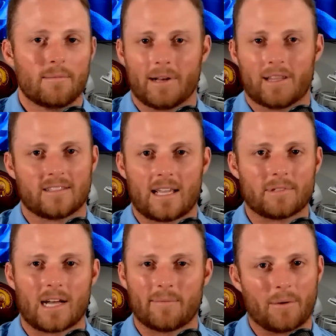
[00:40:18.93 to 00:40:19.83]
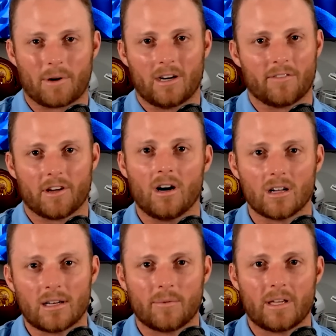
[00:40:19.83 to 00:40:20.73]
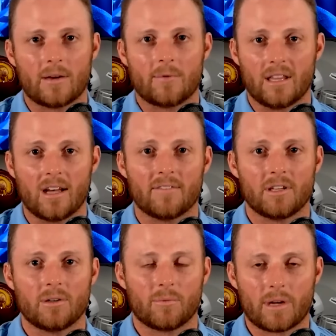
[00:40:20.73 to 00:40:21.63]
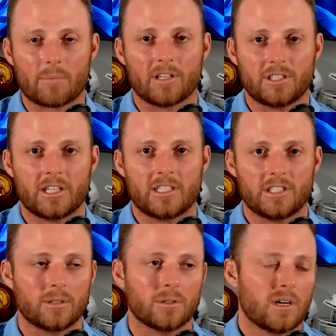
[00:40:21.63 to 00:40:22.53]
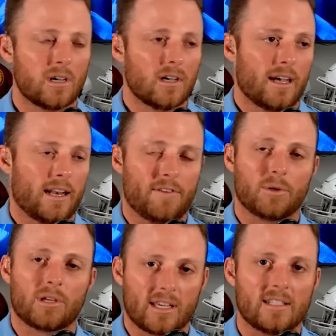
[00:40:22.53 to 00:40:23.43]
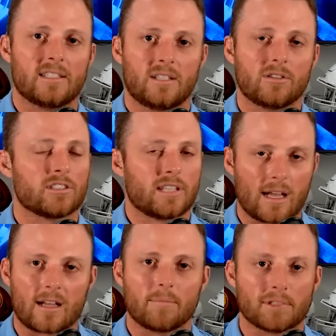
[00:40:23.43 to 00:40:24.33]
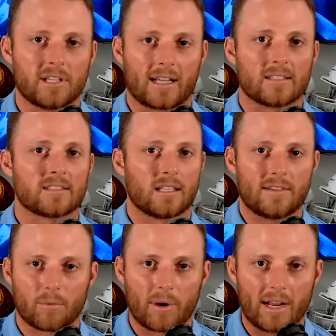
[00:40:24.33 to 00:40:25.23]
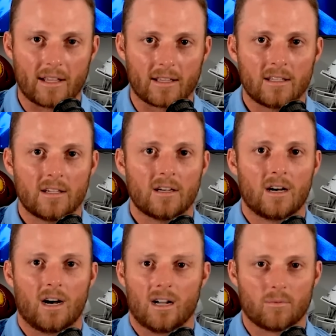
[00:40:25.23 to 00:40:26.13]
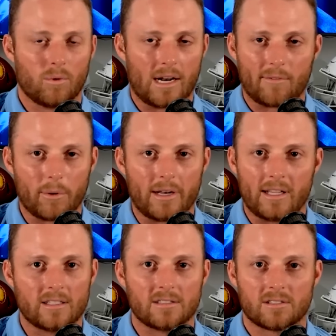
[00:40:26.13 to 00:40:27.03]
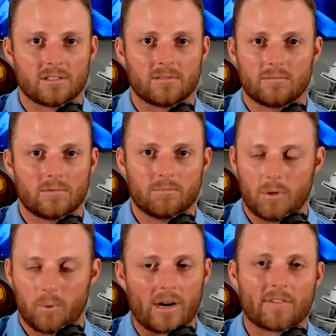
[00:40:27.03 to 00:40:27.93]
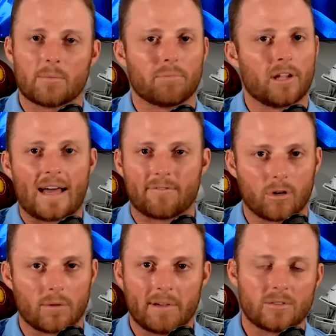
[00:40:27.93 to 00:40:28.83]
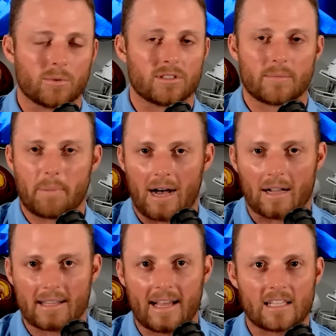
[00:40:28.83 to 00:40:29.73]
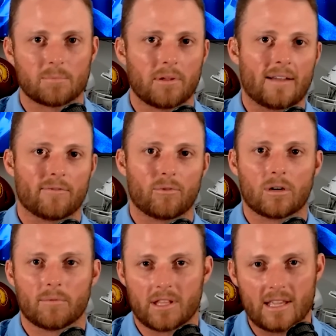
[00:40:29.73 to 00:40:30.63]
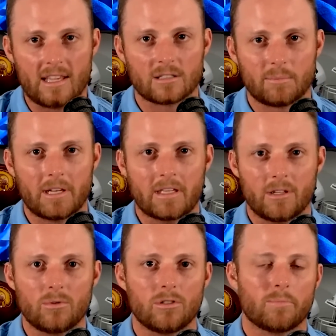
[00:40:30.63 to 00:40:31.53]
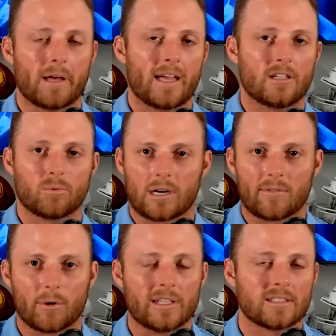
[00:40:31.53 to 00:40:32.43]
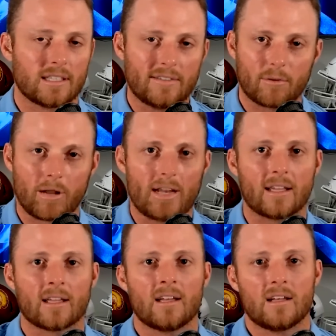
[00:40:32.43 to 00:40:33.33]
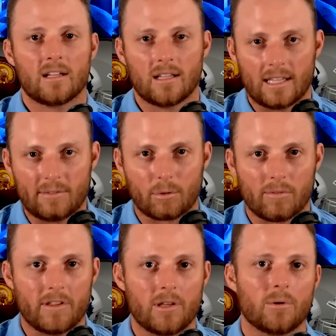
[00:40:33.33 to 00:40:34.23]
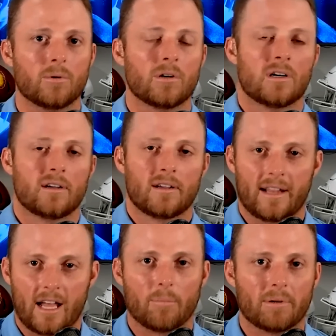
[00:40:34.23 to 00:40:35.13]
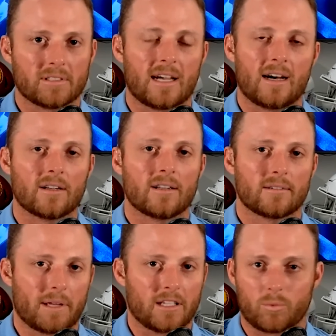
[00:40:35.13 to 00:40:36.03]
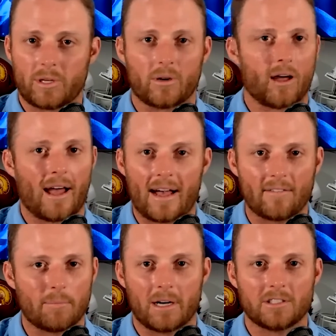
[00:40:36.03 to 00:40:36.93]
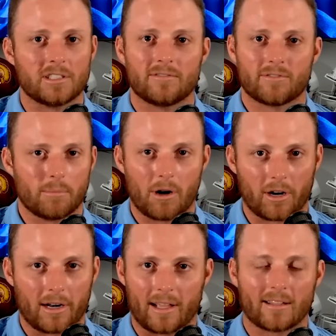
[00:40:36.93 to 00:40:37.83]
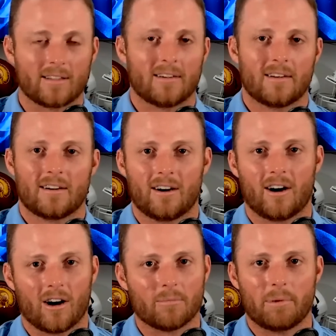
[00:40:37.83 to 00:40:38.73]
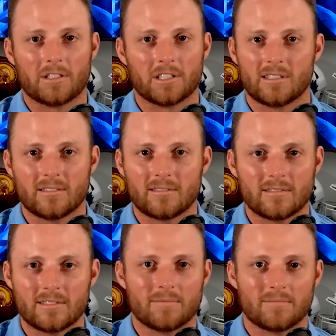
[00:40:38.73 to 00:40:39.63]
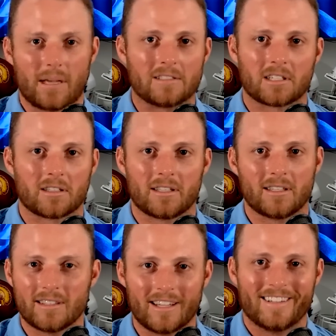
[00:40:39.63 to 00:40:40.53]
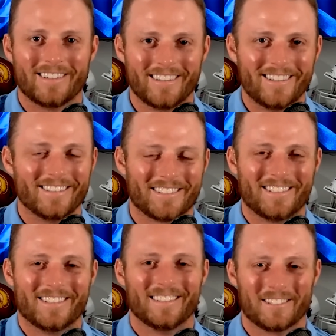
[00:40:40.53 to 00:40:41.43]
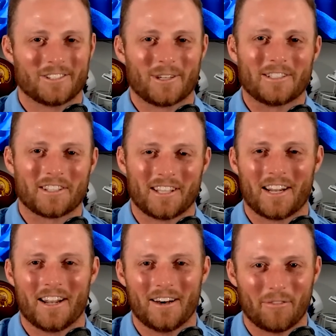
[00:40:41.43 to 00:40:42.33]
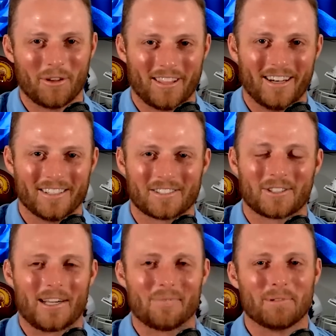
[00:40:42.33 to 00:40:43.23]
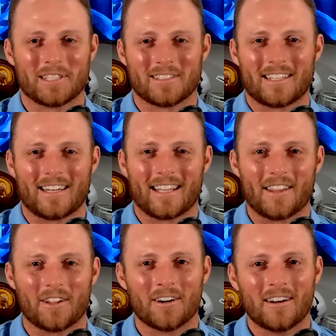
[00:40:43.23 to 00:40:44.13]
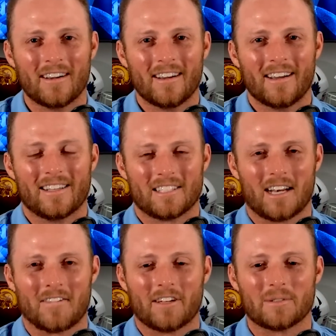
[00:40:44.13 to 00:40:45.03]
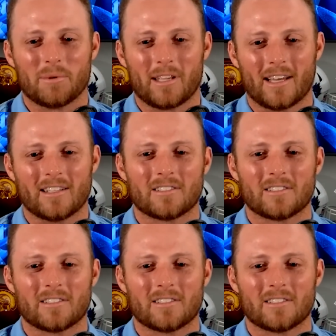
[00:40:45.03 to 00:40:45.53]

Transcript: But at the same time, man, we're here for y'all, and we, and we love you, and we appreciate you. And if you can continue to just take a couple seconds to leave a rating on whatever it is, the whatever the platform is, was the podcast platform or the E S P N YouTube page, whatever it is, leave a rating, leave a review, and help us out, because we don't have a budget for marketing. Uh, our budget basically is, is stretched thin enough with us trying to put this thing together as often as we can.